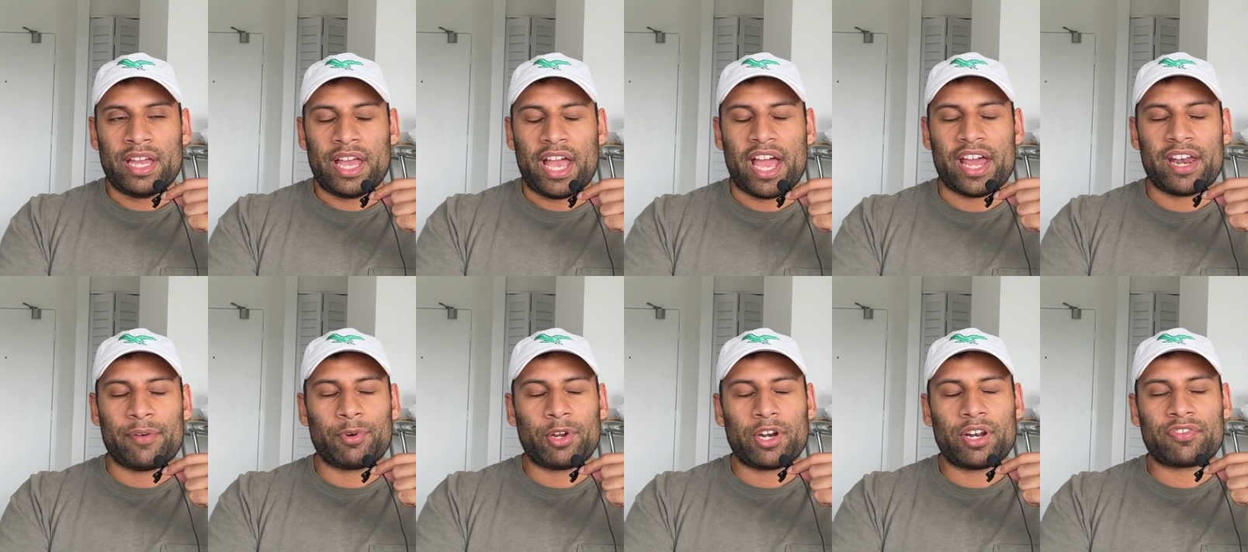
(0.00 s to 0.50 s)

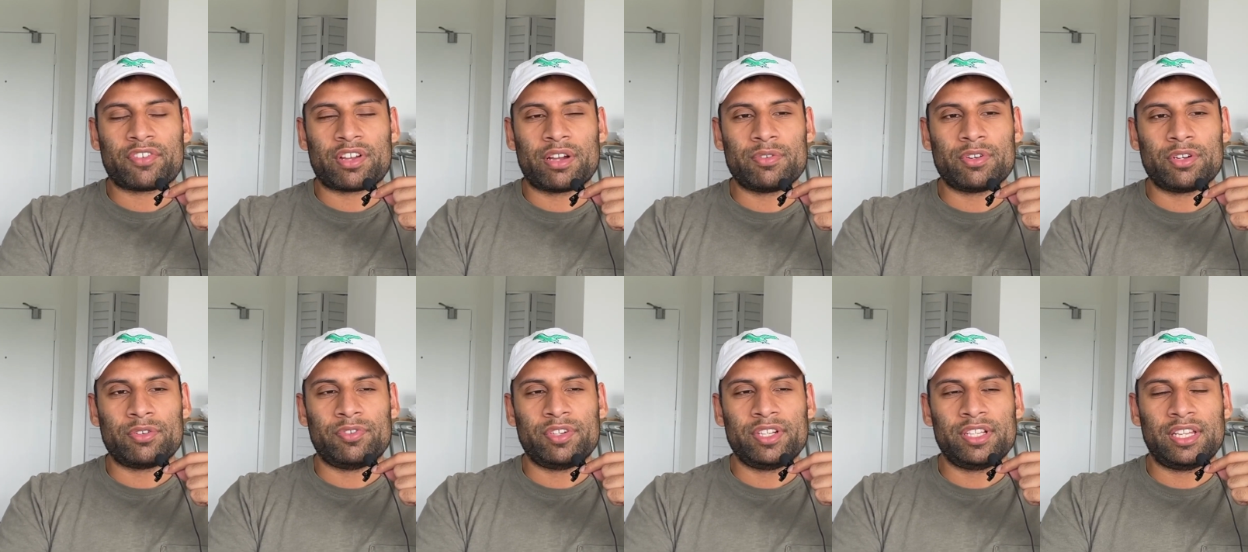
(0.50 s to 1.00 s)
And what I've come
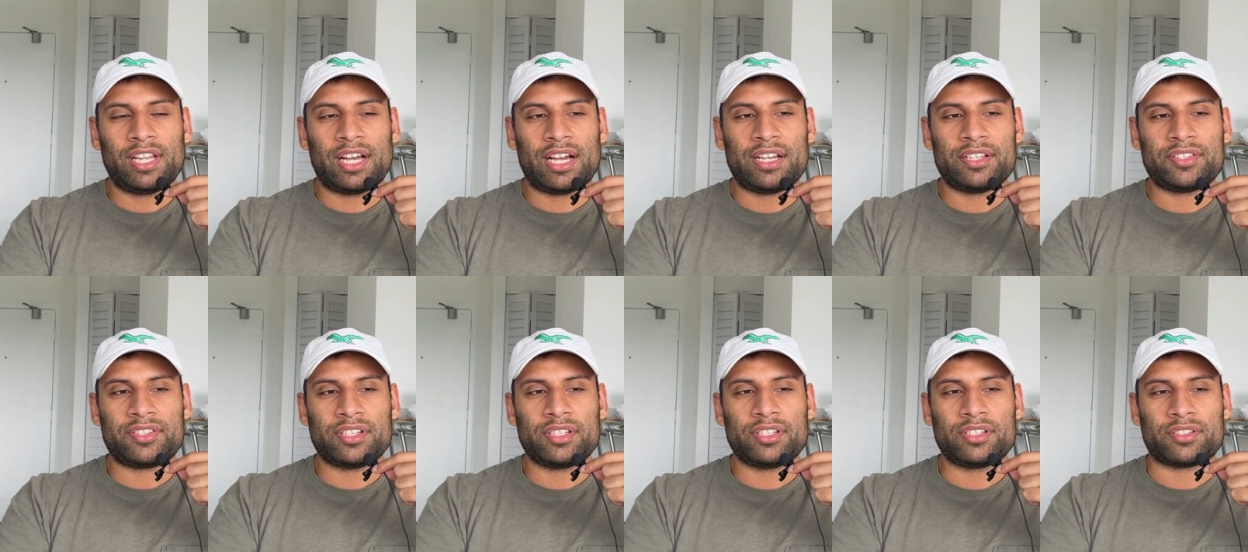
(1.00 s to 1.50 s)
to
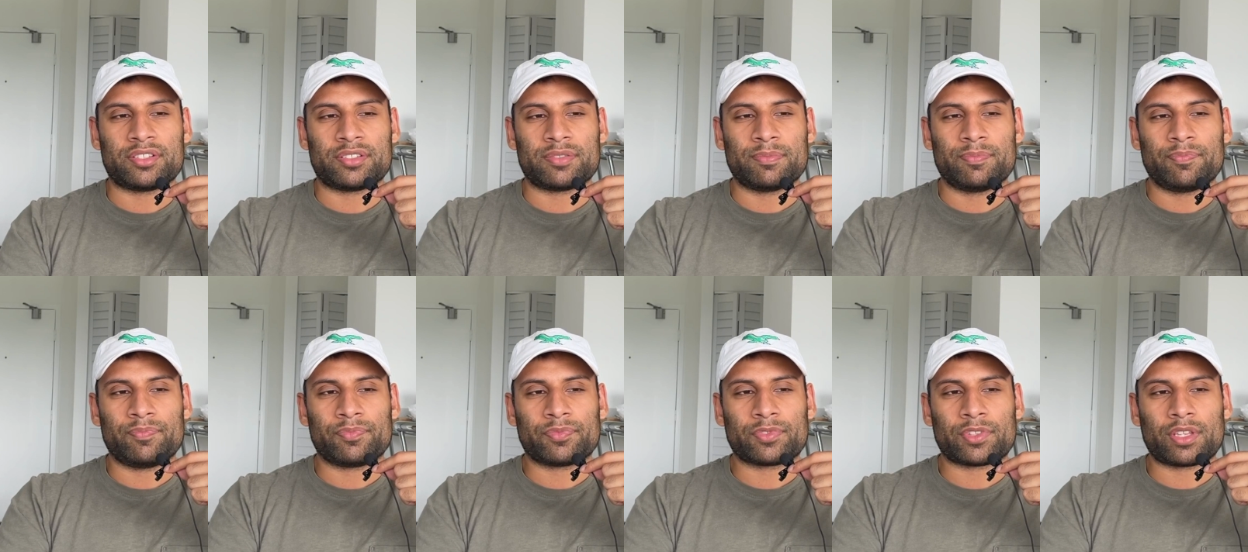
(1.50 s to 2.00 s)
realize is
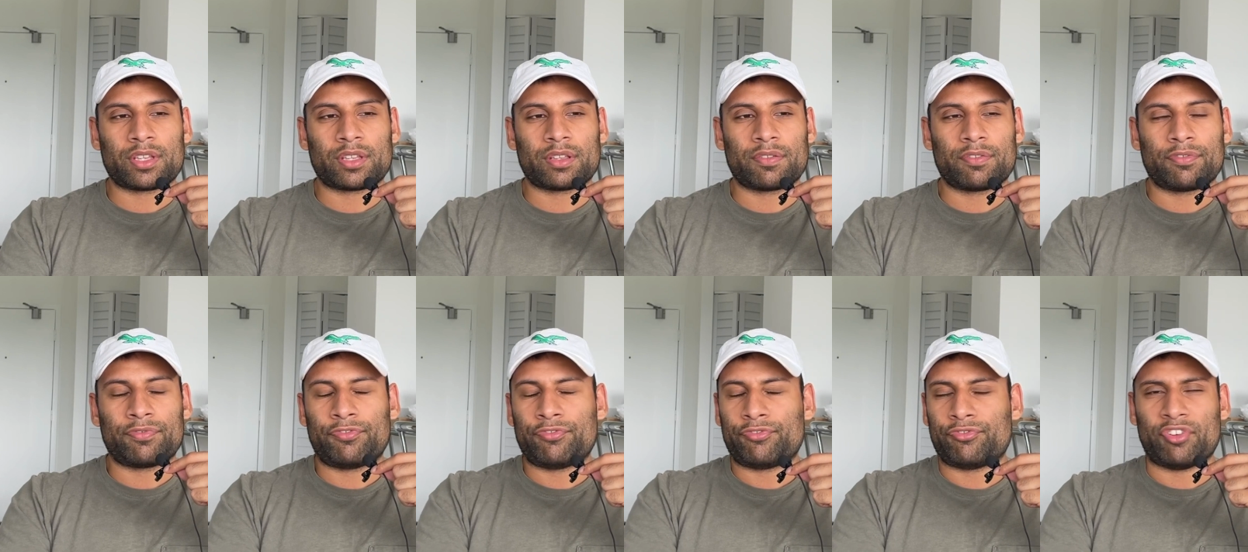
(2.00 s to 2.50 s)

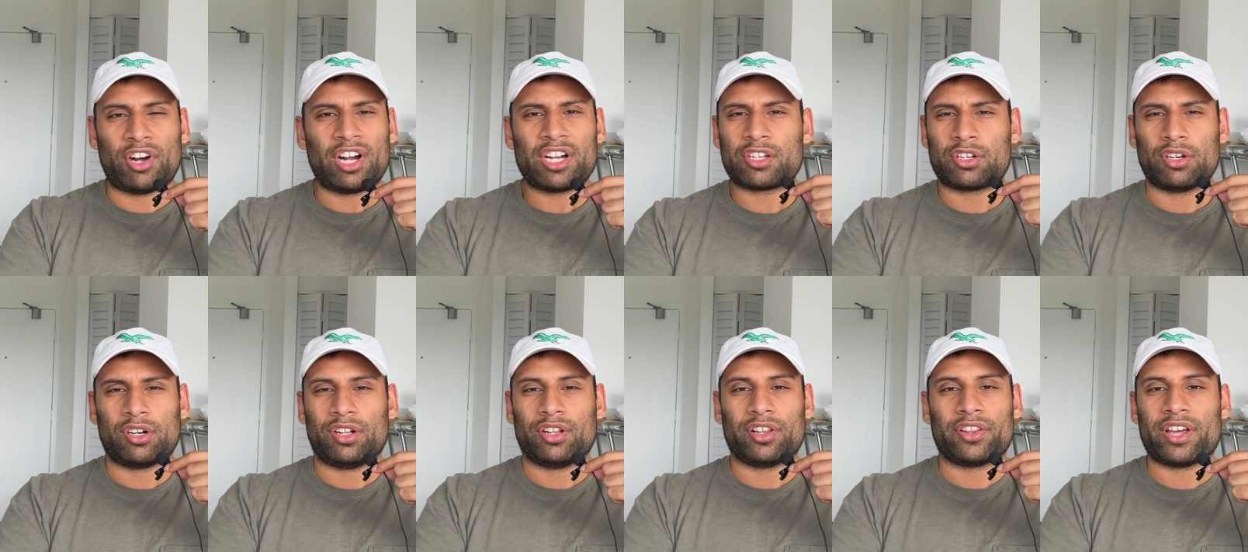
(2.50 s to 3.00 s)
fuck
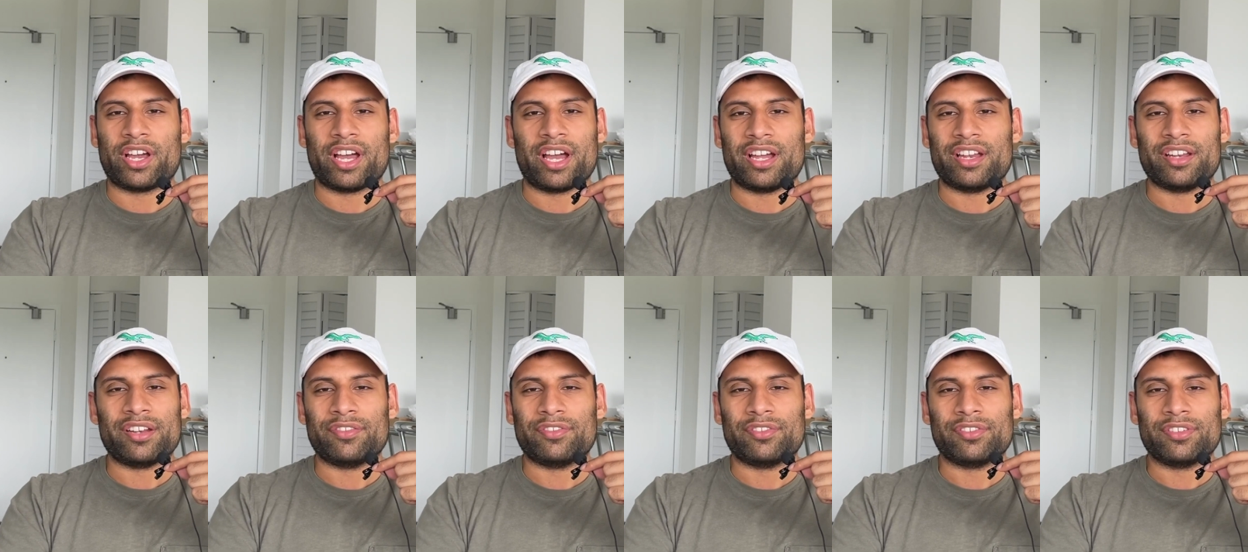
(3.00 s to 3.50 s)
all that.